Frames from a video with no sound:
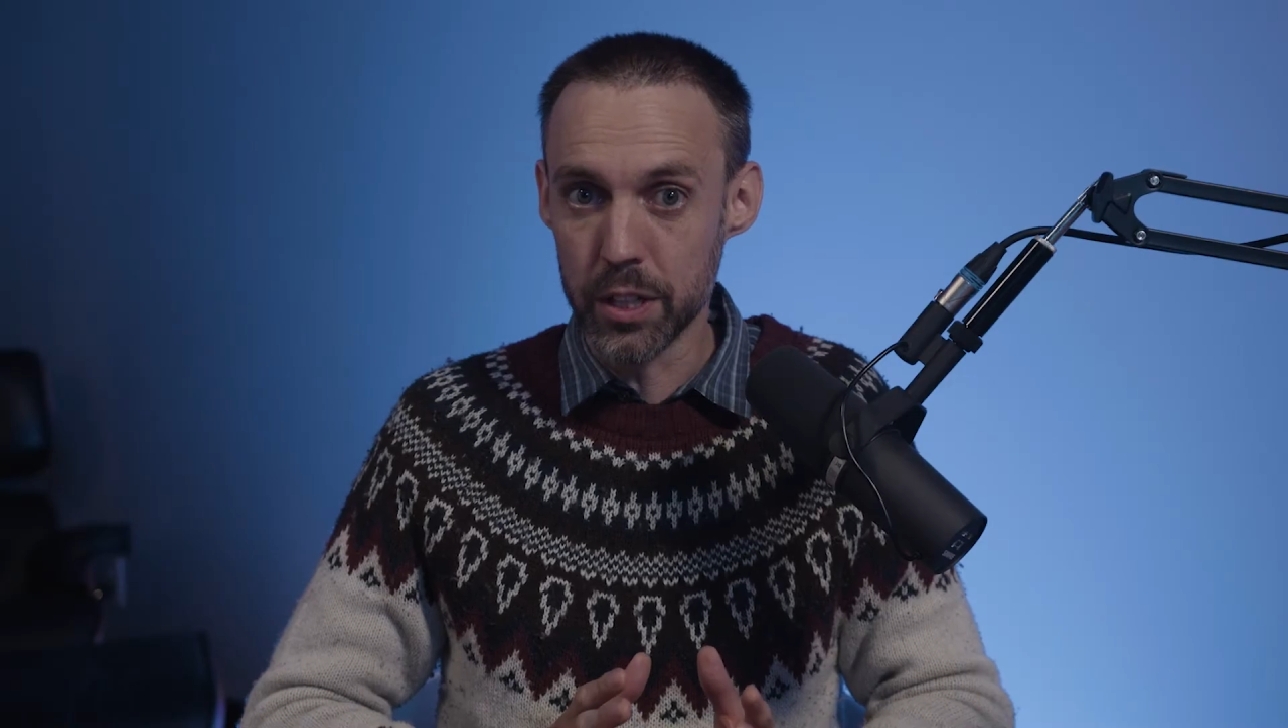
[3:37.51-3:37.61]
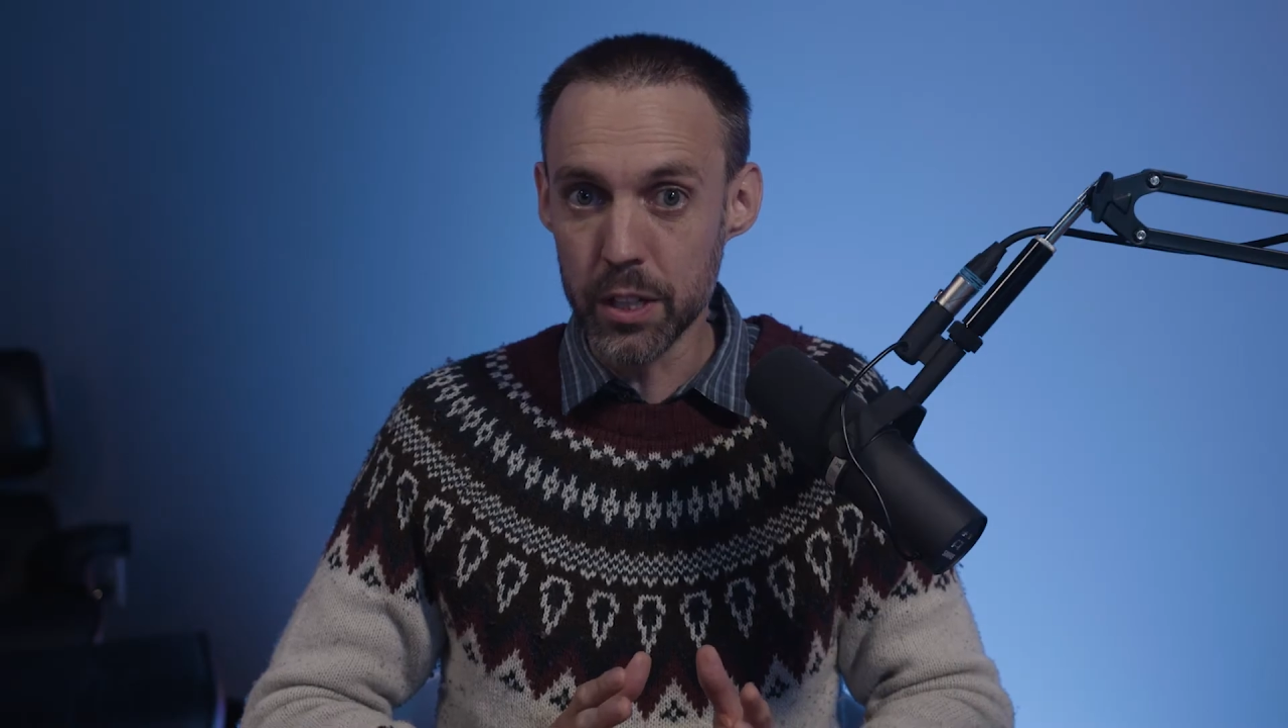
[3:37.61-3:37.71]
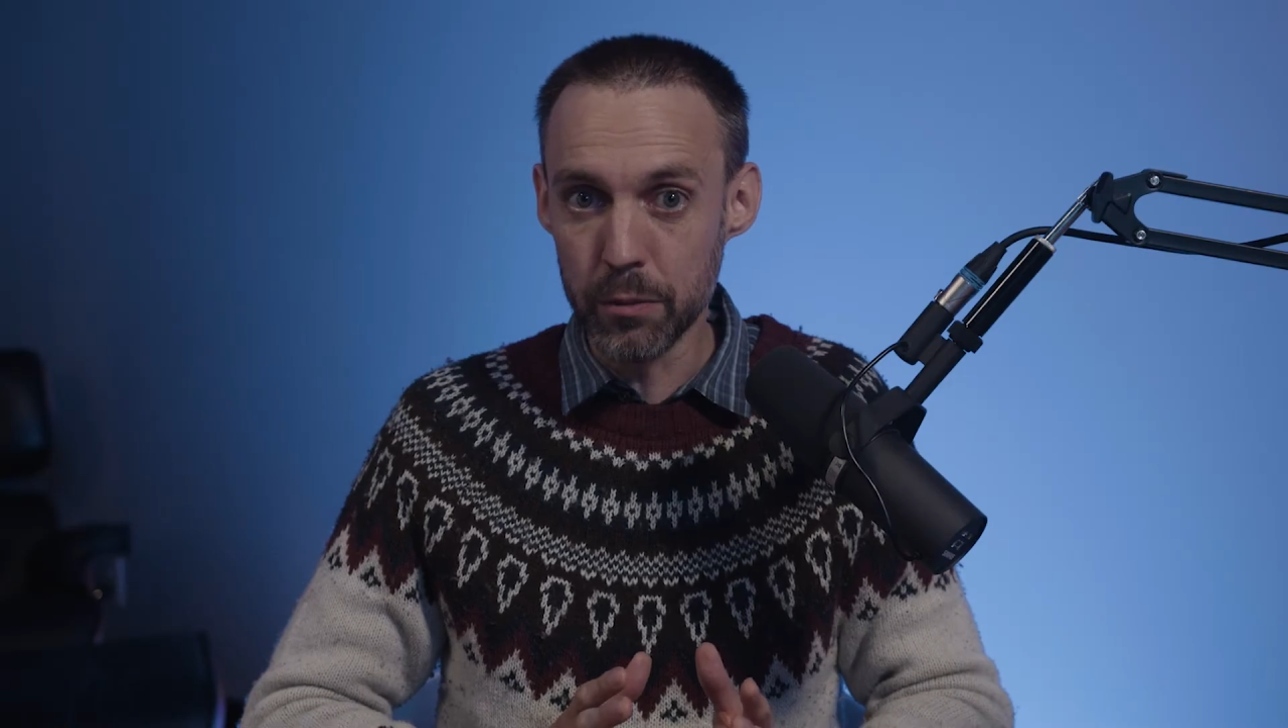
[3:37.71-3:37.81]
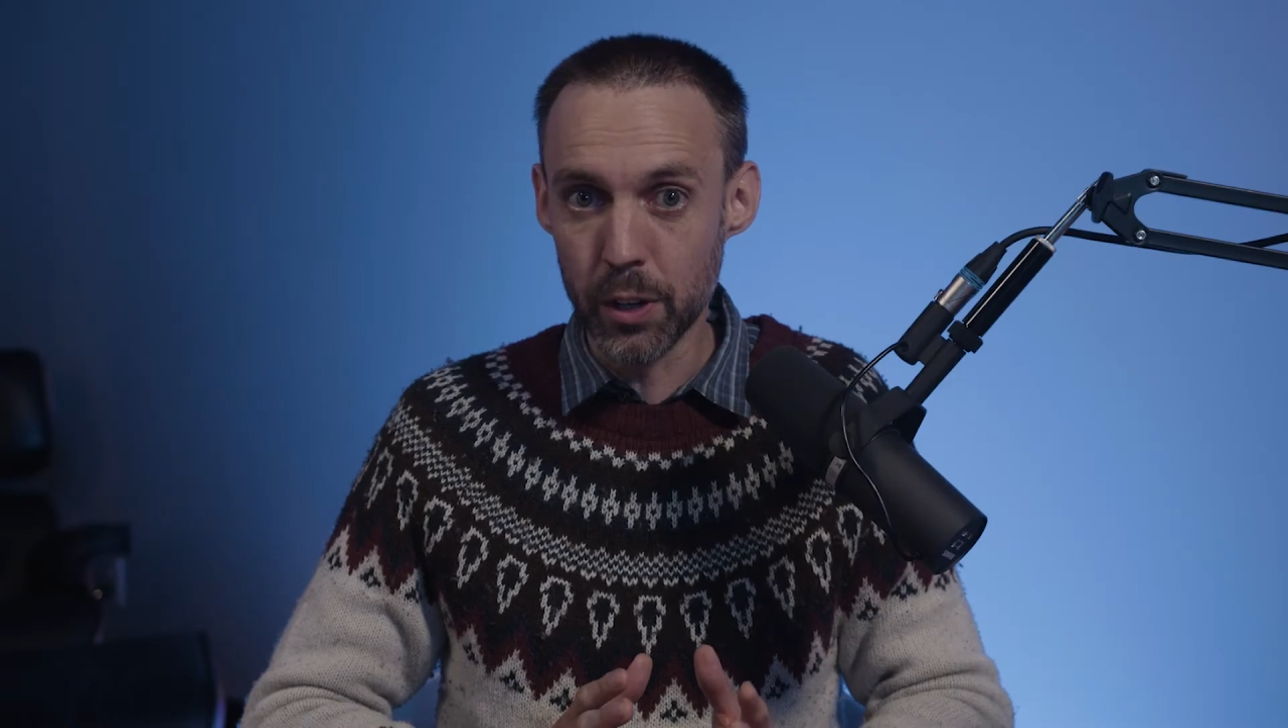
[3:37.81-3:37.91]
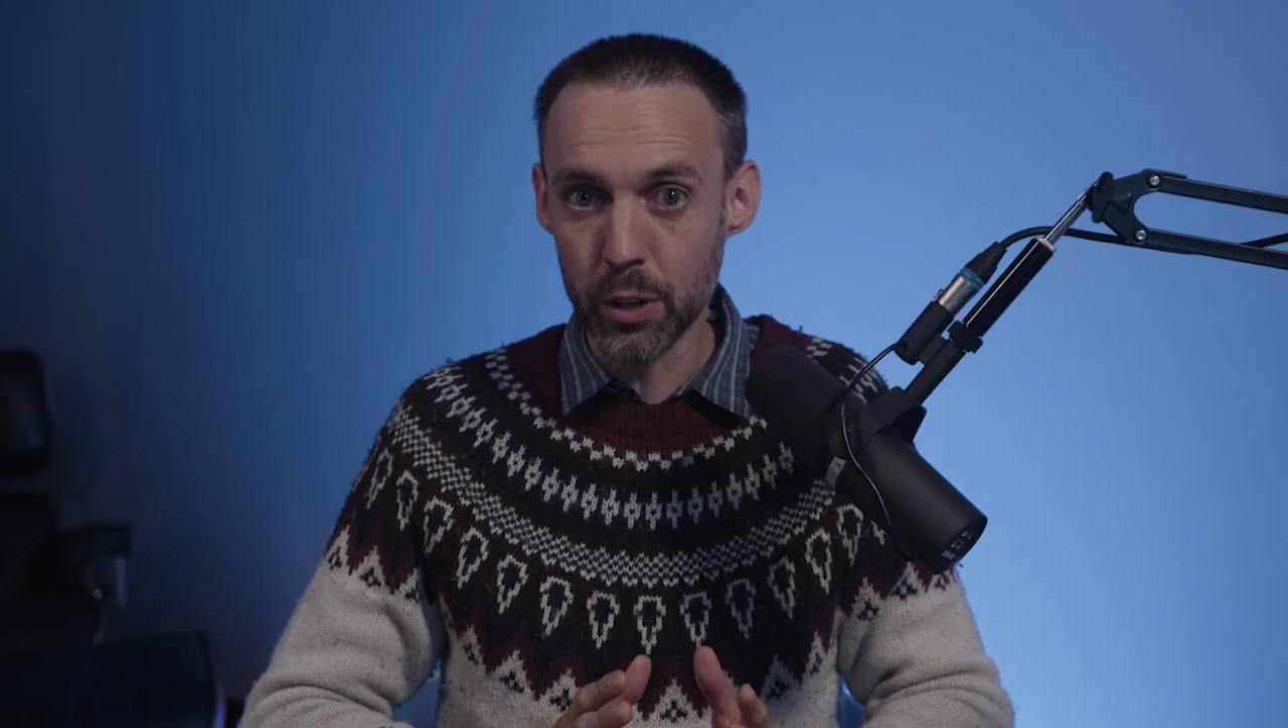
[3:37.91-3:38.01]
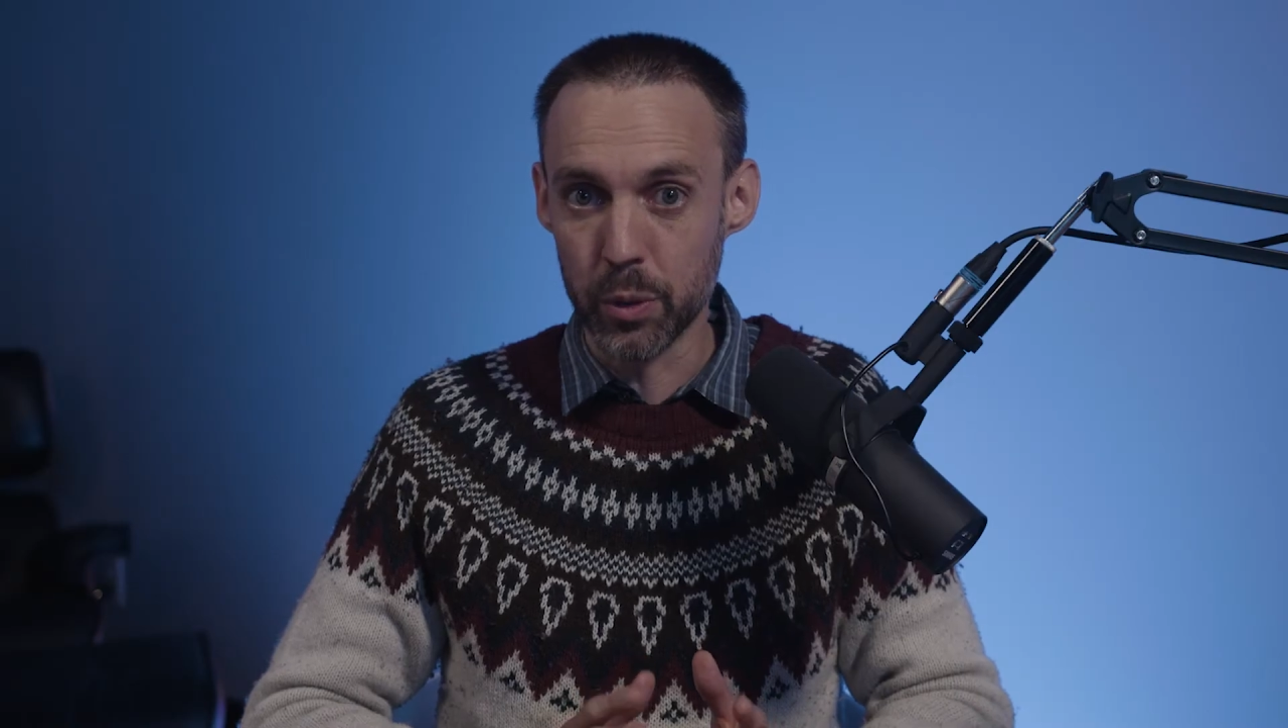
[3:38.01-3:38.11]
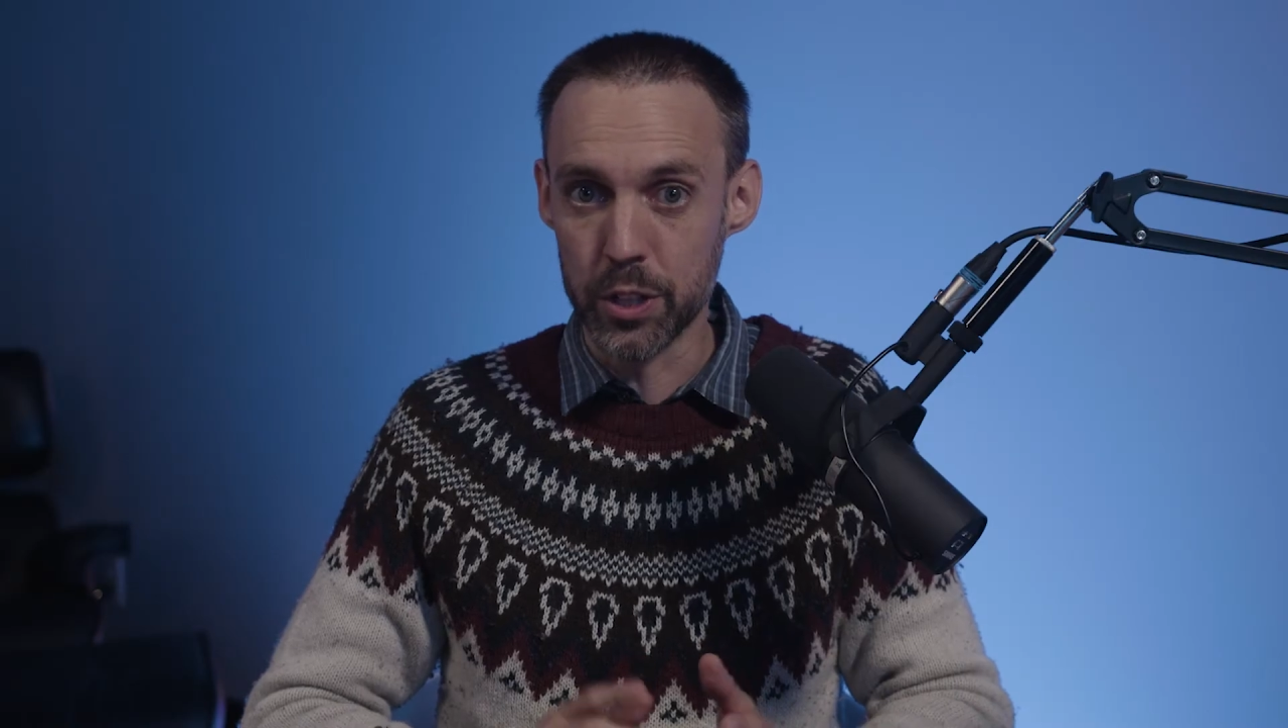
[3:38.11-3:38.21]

default,